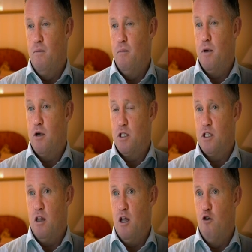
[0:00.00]
Because it's
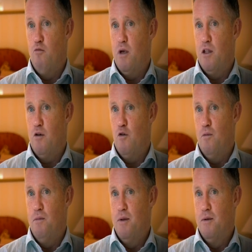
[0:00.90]
allowed me to
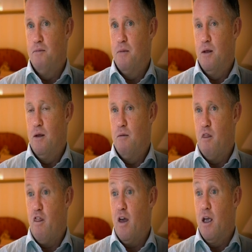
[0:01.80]

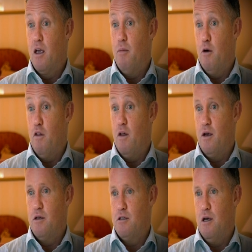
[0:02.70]
think about
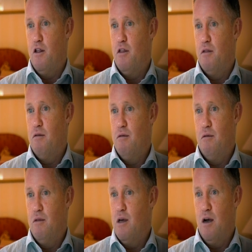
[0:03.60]
things that
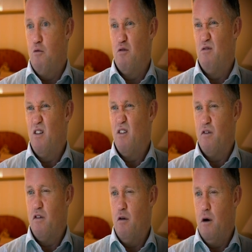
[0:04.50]
I, that I would never have
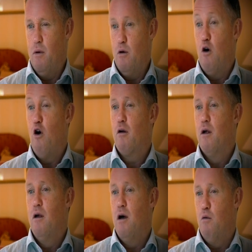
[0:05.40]
thought about or
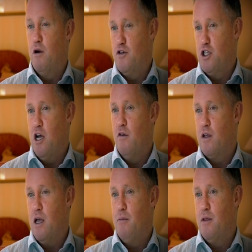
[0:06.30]
I would have shelved,
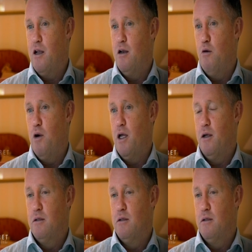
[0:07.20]
kept hidden away.